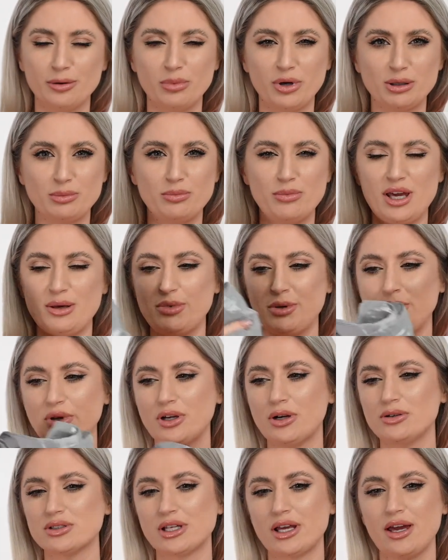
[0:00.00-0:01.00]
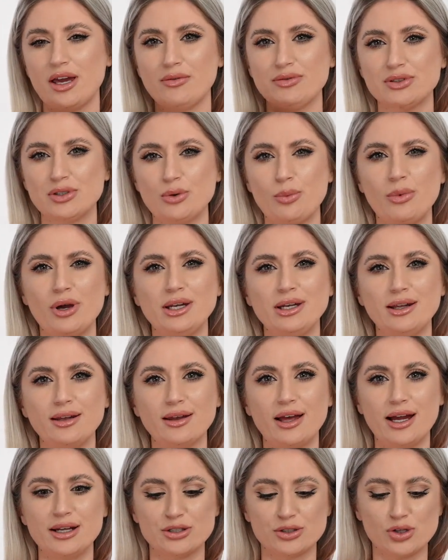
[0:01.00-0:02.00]
but maybe because I have so many
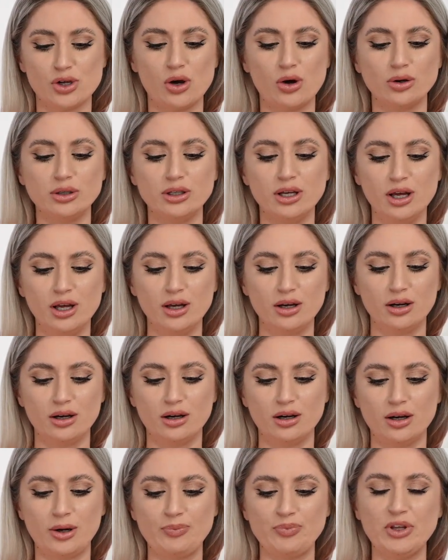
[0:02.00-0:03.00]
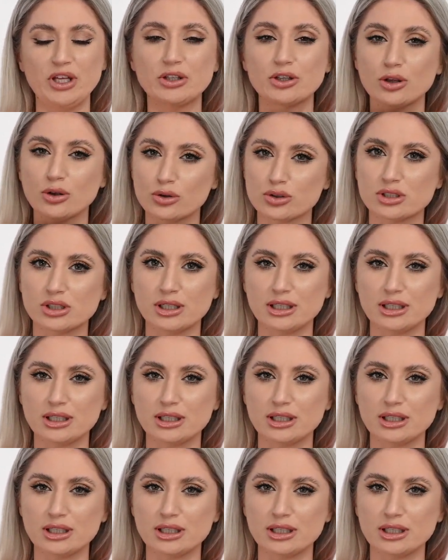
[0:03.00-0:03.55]
lights on, it looks a